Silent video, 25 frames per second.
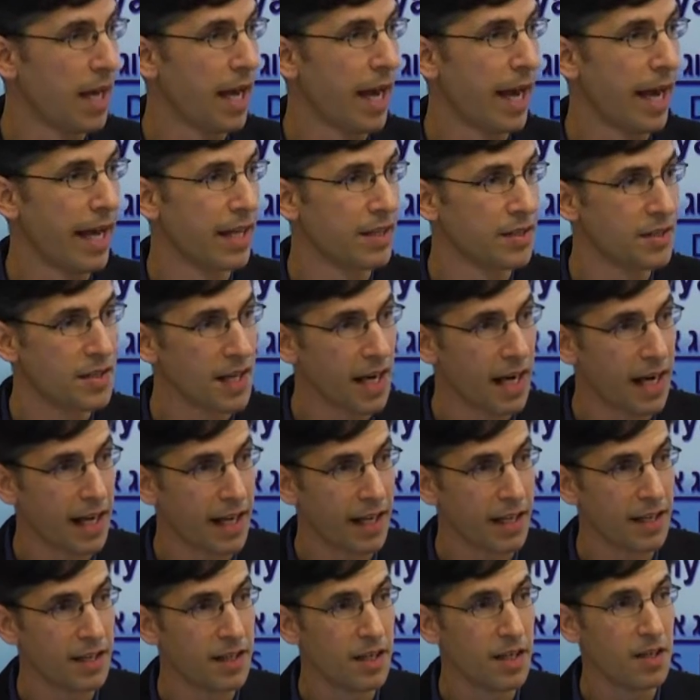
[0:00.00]
And
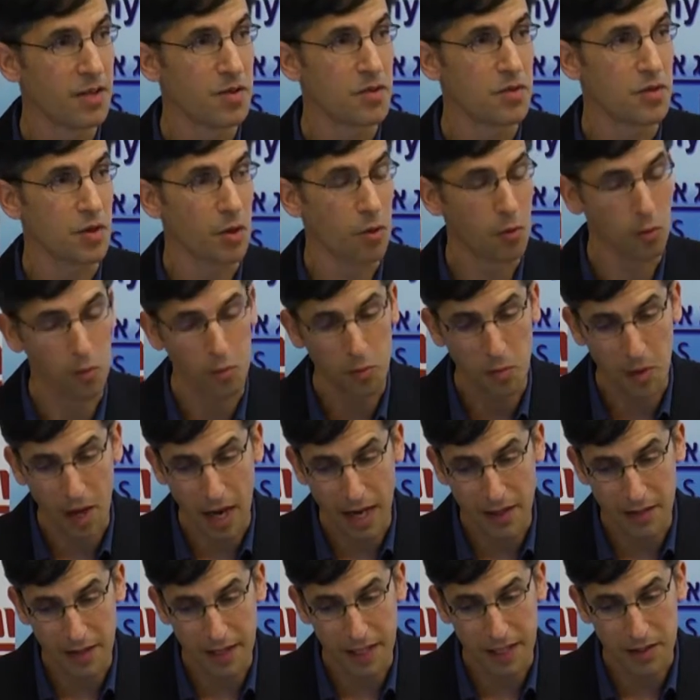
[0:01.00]
so
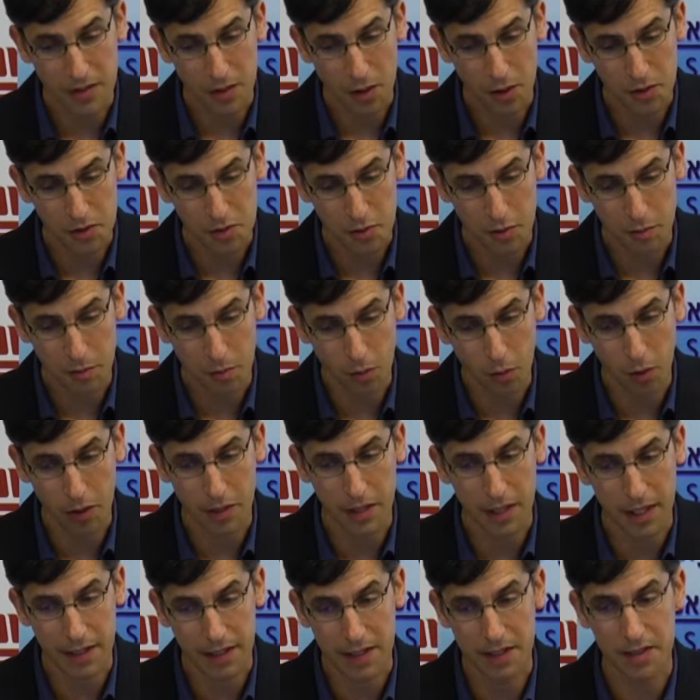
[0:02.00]
I think it's also
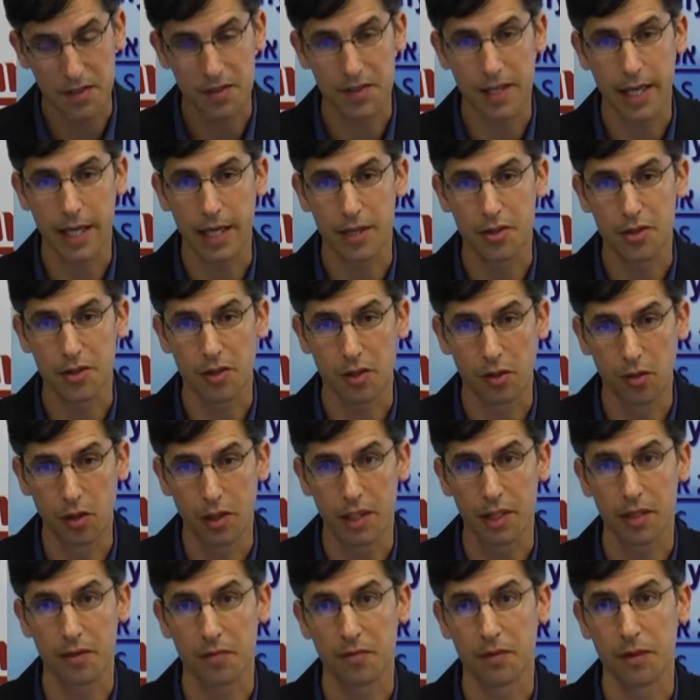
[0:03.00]
important at this stage to look
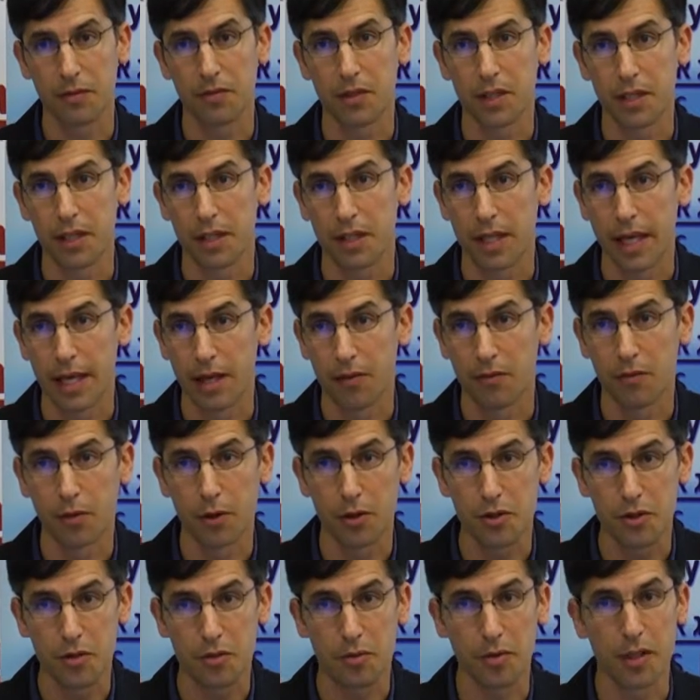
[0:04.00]
at the 50th
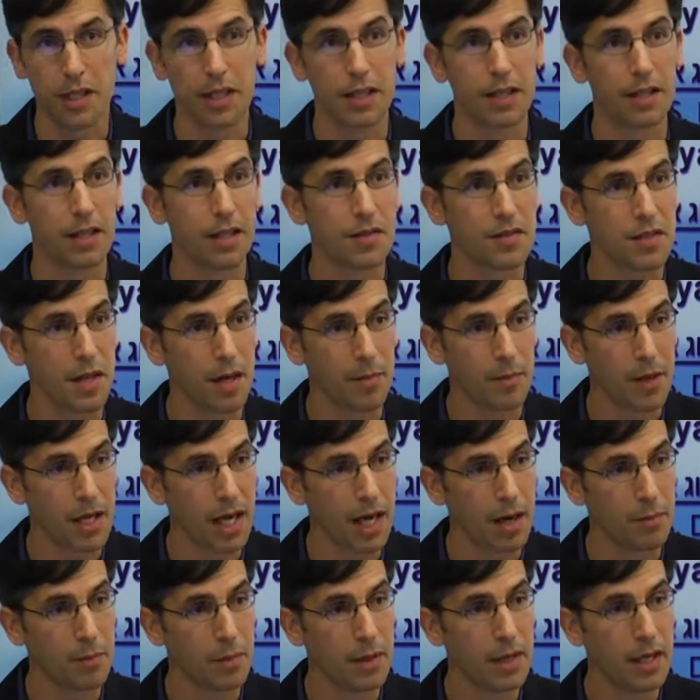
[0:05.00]
anniversary that's coming
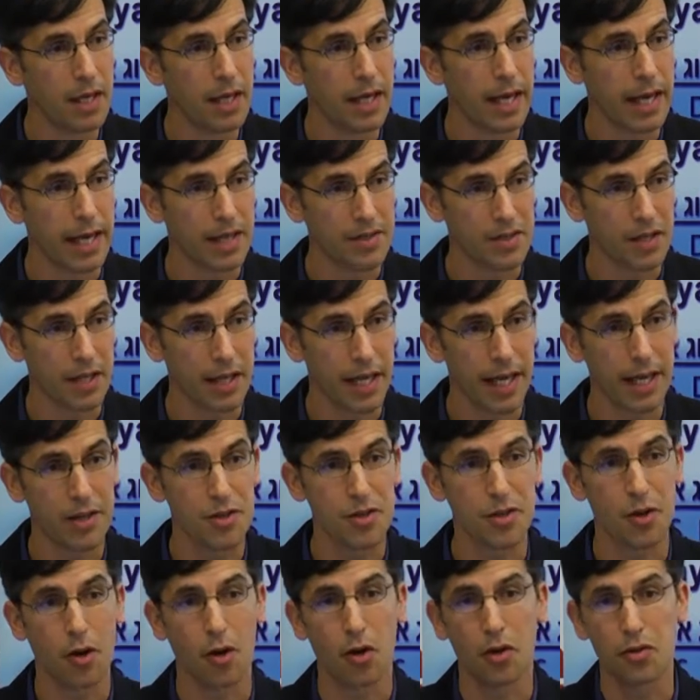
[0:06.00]
up as an
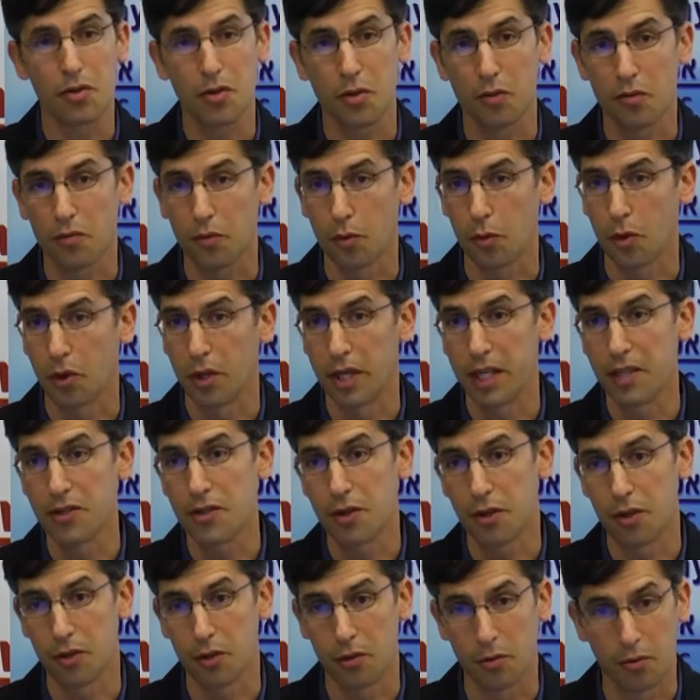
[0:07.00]
occasion also for
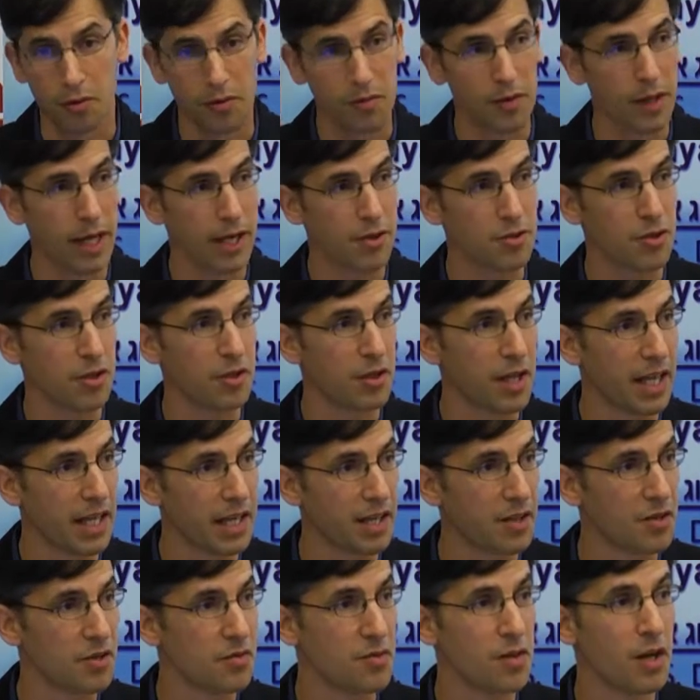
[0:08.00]
internal reflection, that
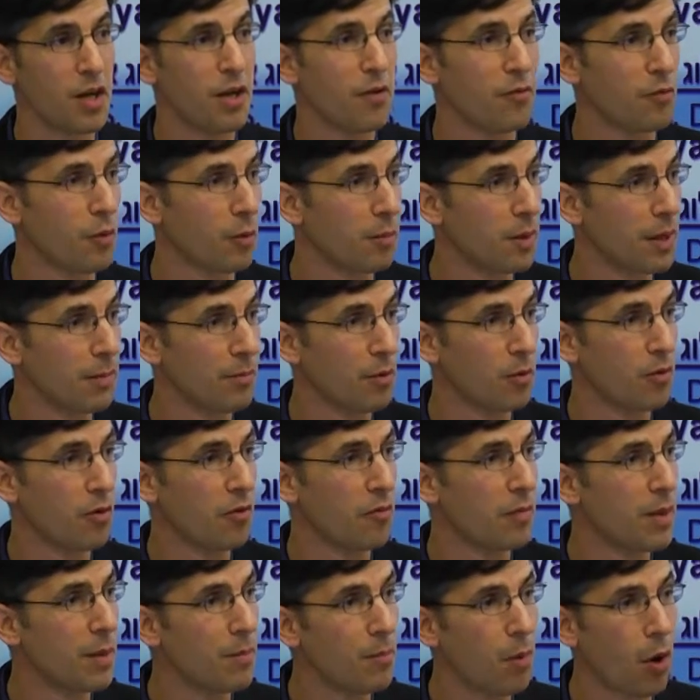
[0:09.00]
is, for people who have
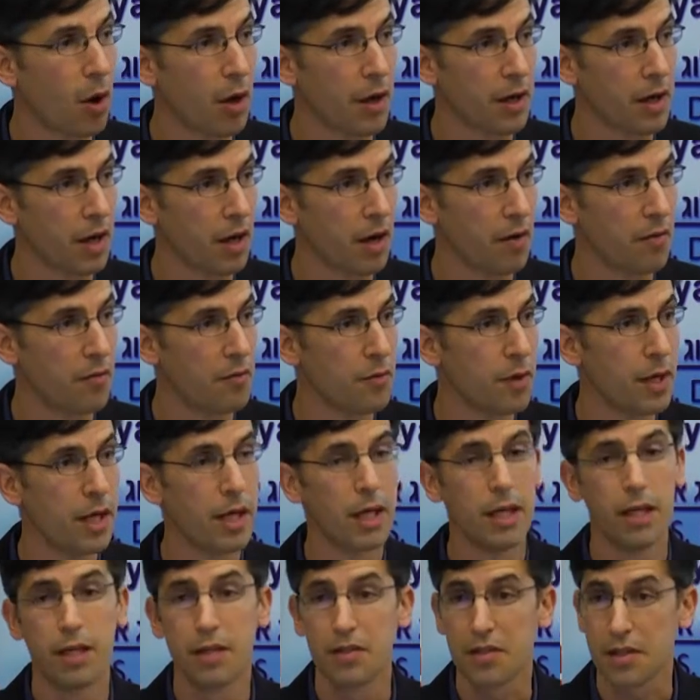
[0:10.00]
been part of
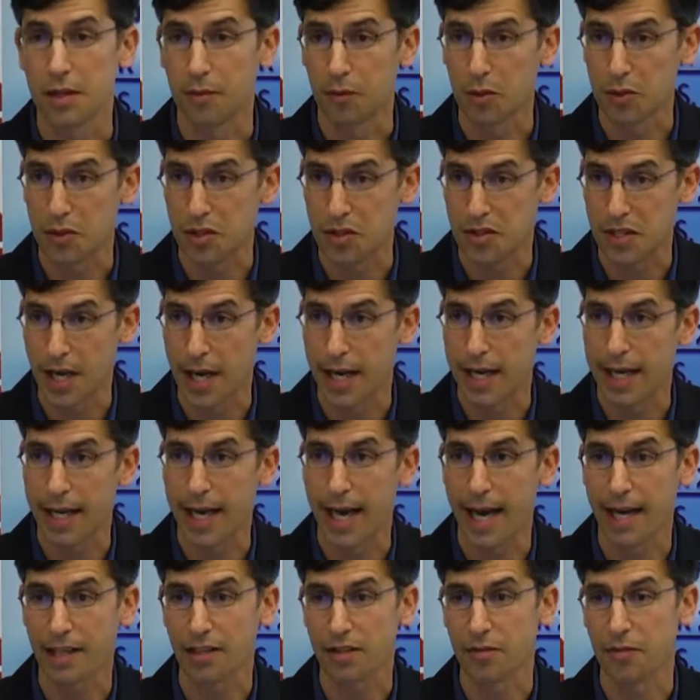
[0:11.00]
civil society
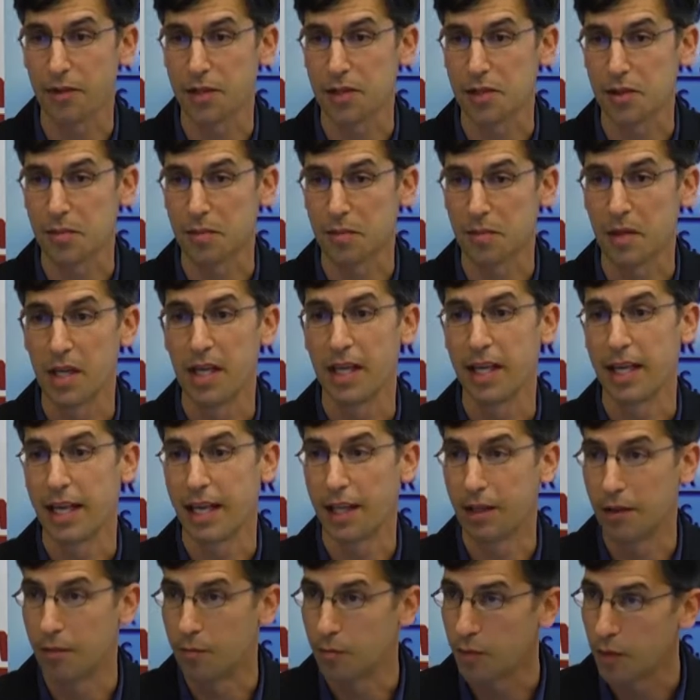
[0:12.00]
activism
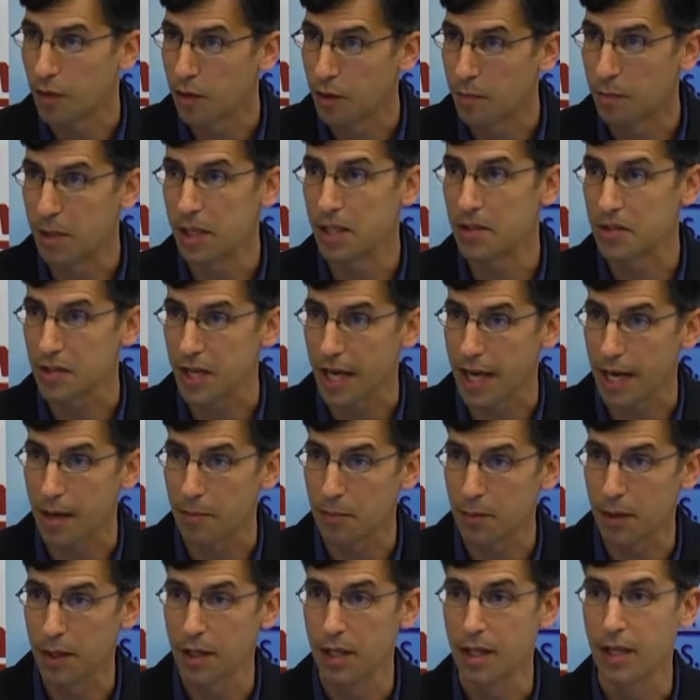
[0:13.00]
in the peace
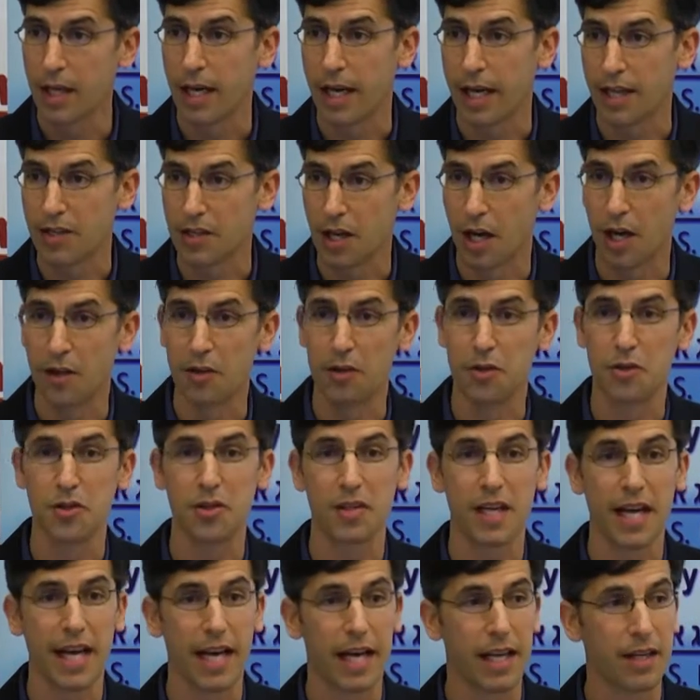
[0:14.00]
camp, and to
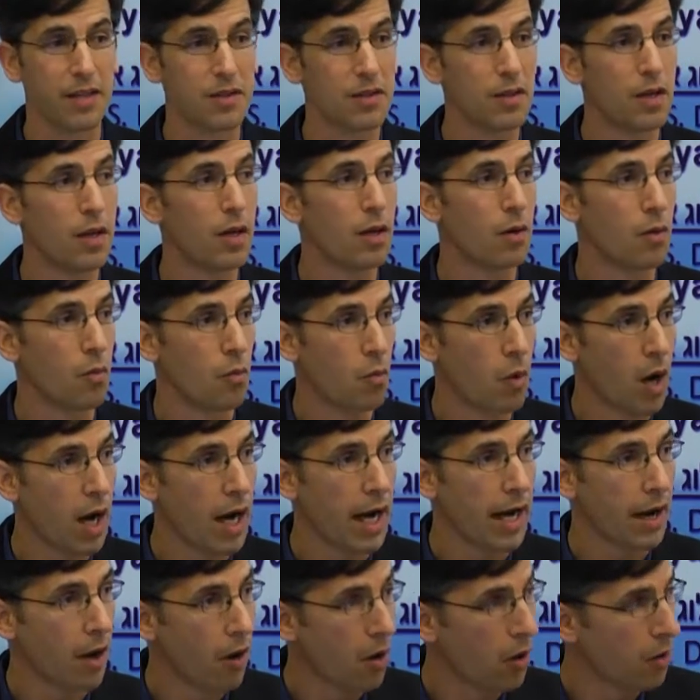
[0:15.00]
understand
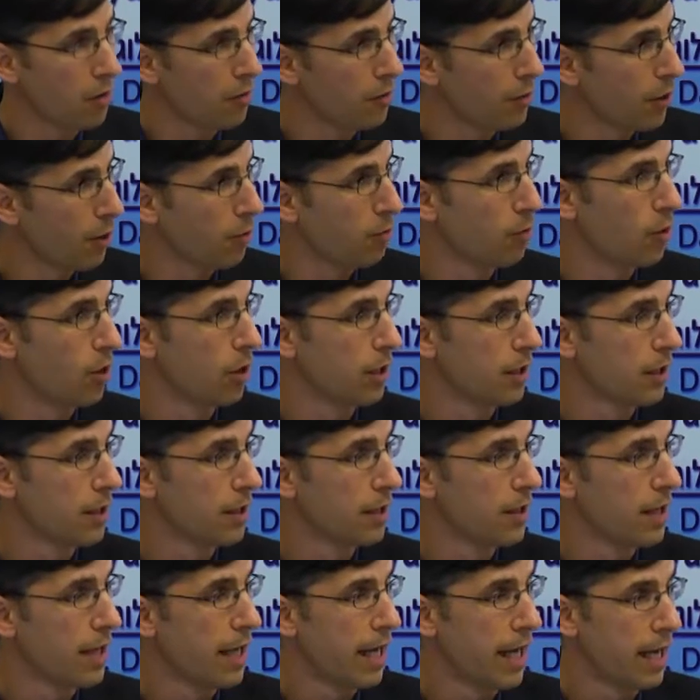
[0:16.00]
why all of our work
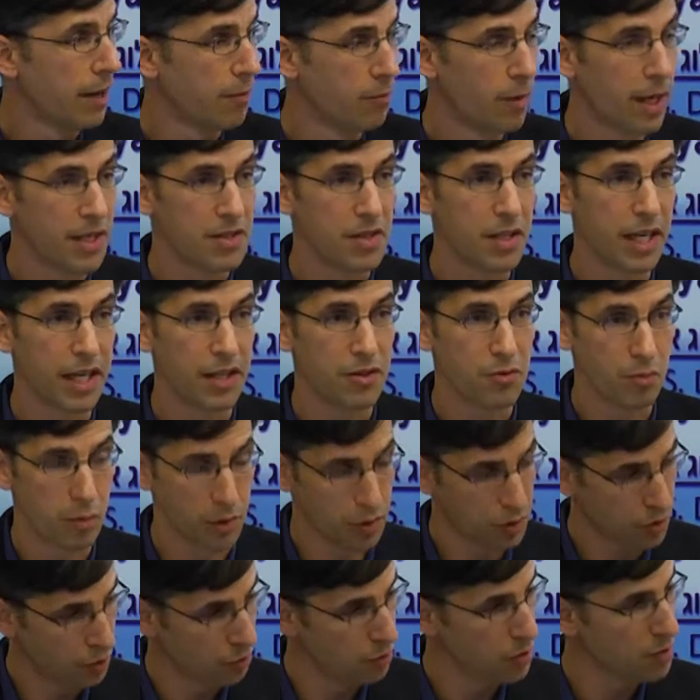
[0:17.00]
resonates with
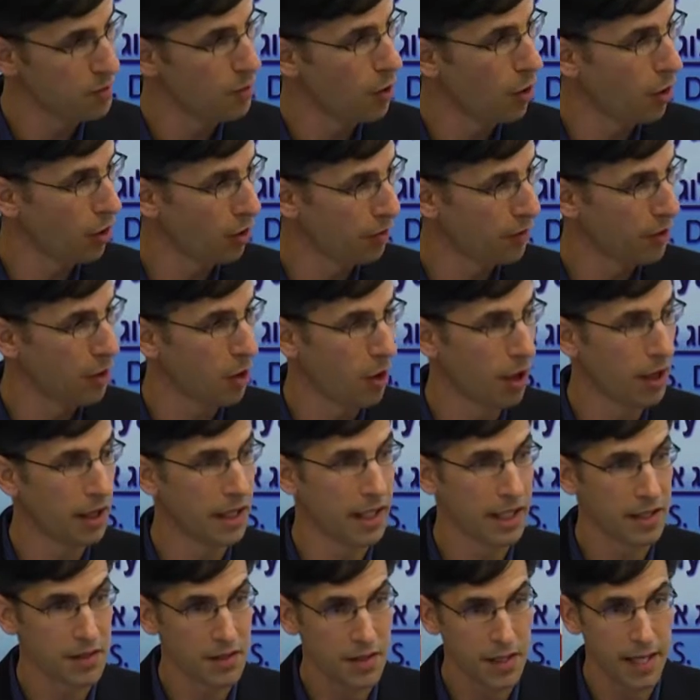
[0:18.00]
too small of an
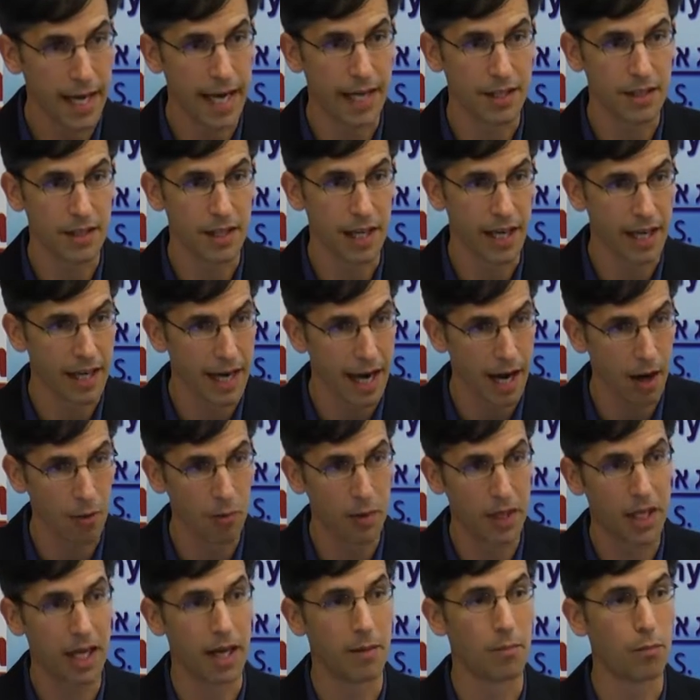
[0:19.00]
audience yet, and how
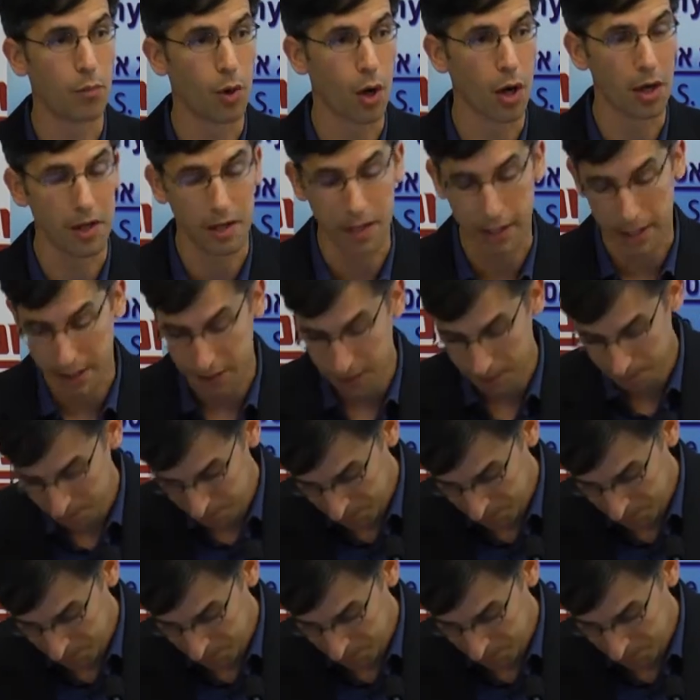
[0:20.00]
we can broaden it.